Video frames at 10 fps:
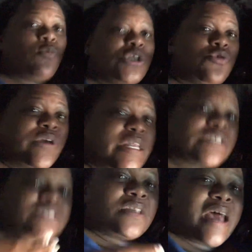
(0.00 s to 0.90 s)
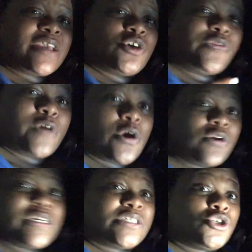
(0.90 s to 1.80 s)
but when you get into like your
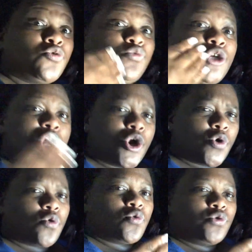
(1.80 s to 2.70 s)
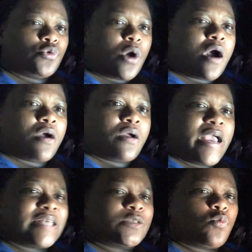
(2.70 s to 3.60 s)
30s you know who you are
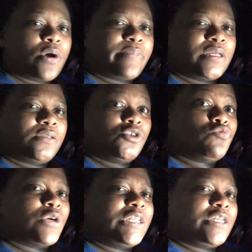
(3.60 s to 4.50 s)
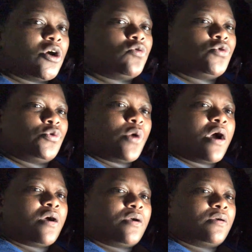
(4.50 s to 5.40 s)
as a woman you really know who you
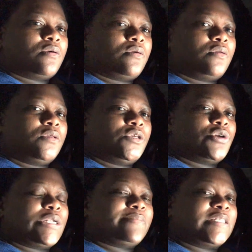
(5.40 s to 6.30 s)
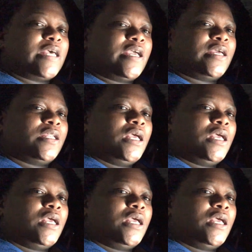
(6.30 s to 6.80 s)
are you know what I'm saying?